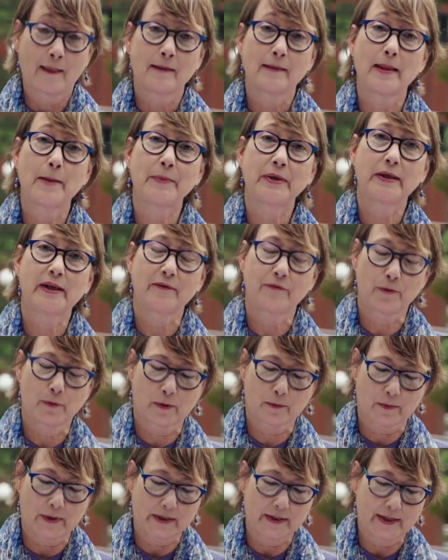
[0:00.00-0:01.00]
Let me give you
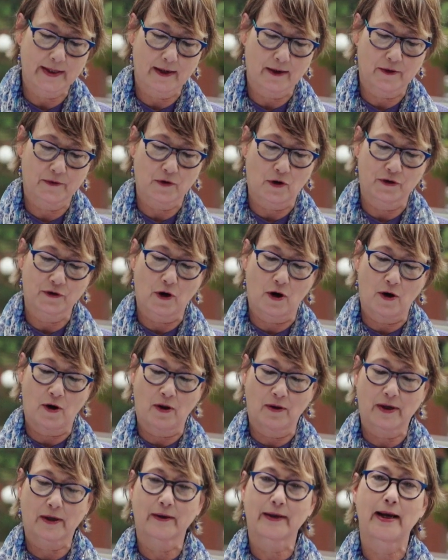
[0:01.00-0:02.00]
a rundown on
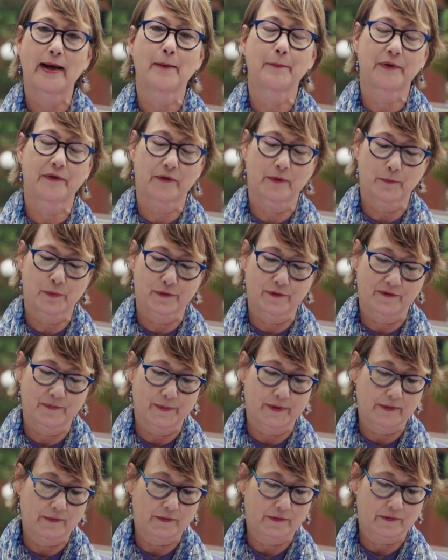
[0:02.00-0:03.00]
all our campus
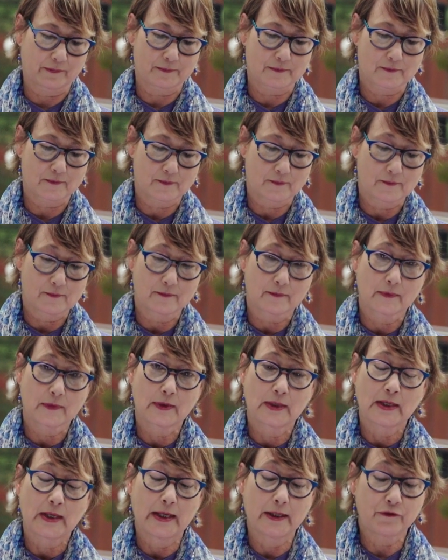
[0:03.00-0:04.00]
improvements.
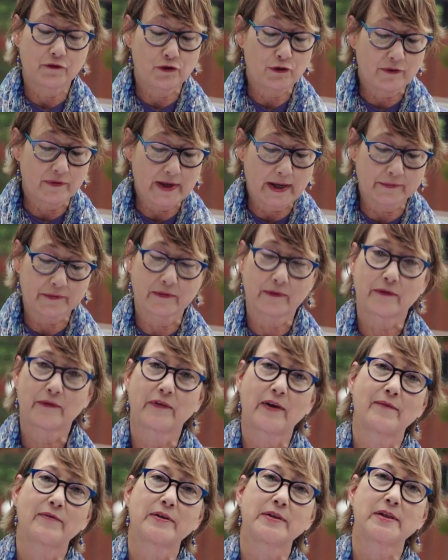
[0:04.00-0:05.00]
In
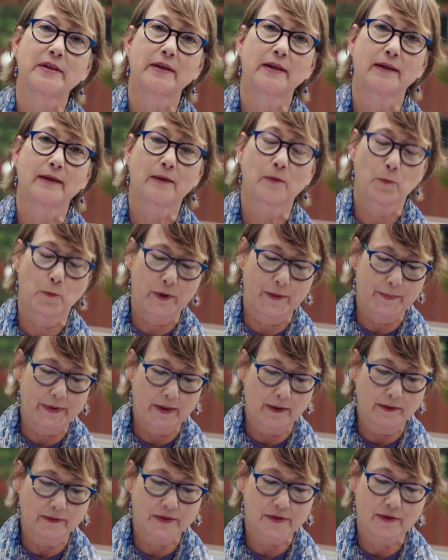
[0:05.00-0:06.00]
2017, we
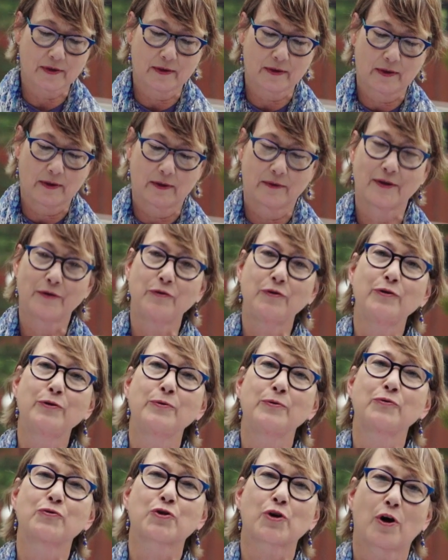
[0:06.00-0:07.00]
built the
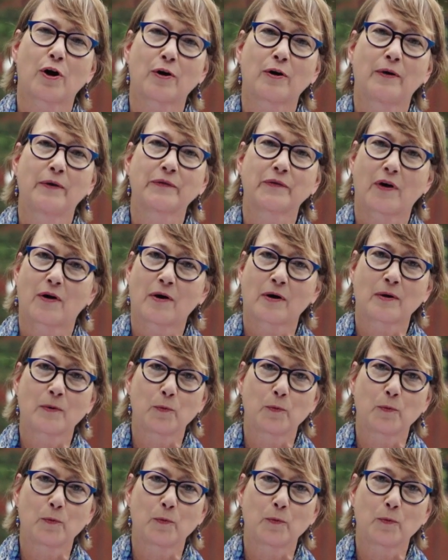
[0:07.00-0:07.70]
new Charles R.